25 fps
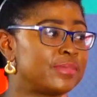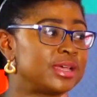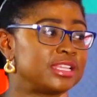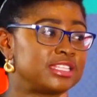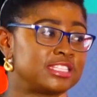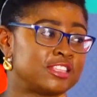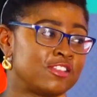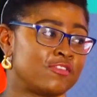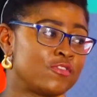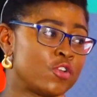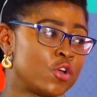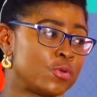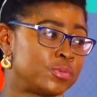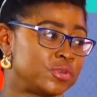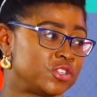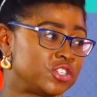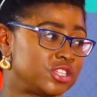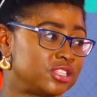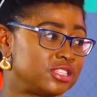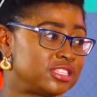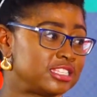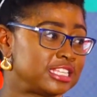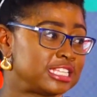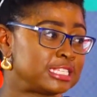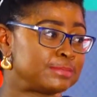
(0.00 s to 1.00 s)
give myself
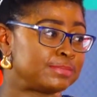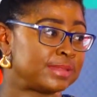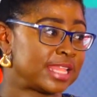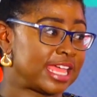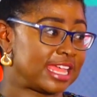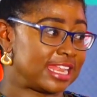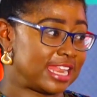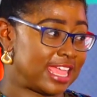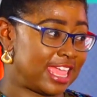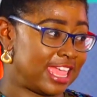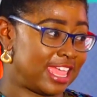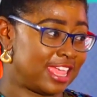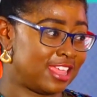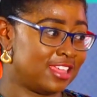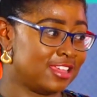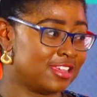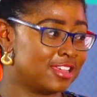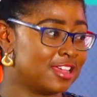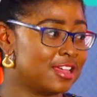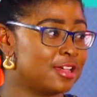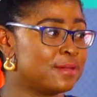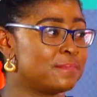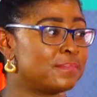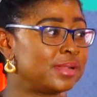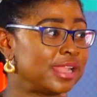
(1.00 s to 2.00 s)
options. There's plan A,
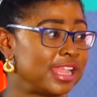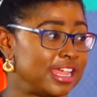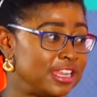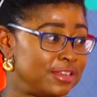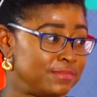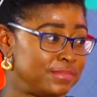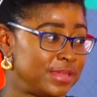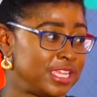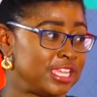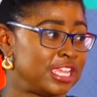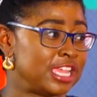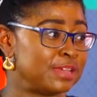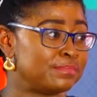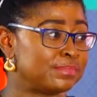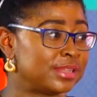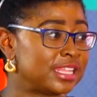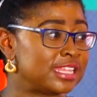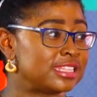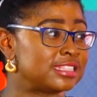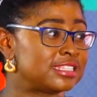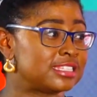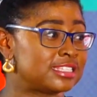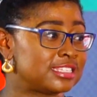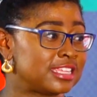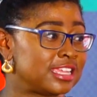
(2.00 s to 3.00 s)
plan B, and
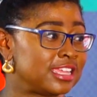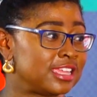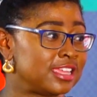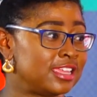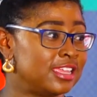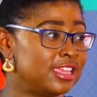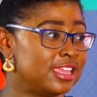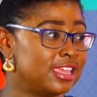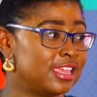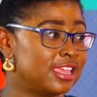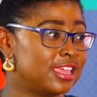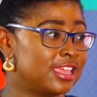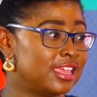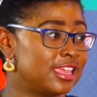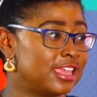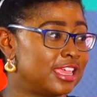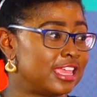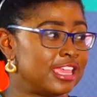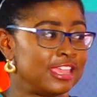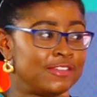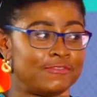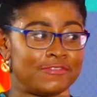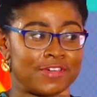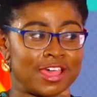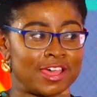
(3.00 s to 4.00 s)
plan C.
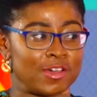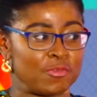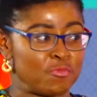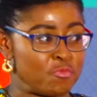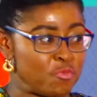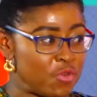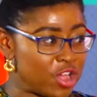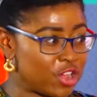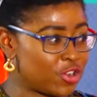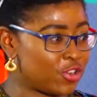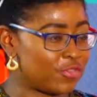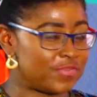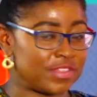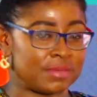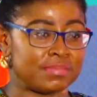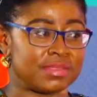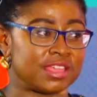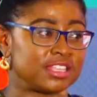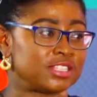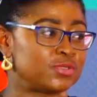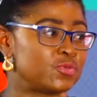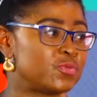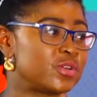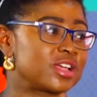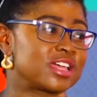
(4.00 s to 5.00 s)
If one of
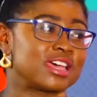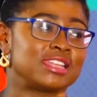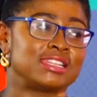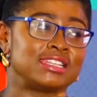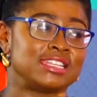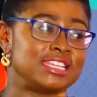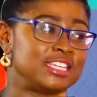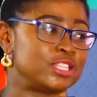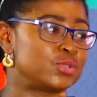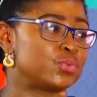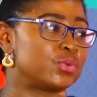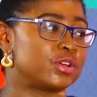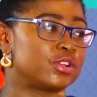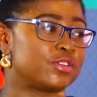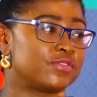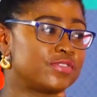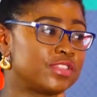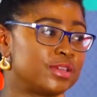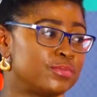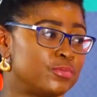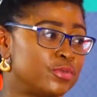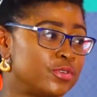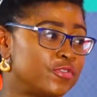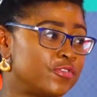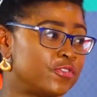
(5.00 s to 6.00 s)
them doesn't work, at least one
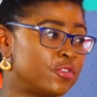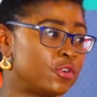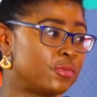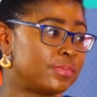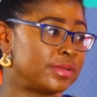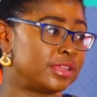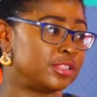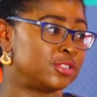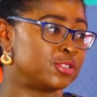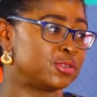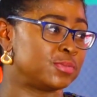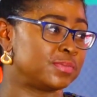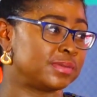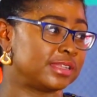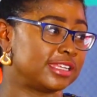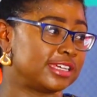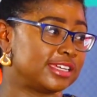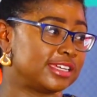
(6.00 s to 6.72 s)
of them will fall into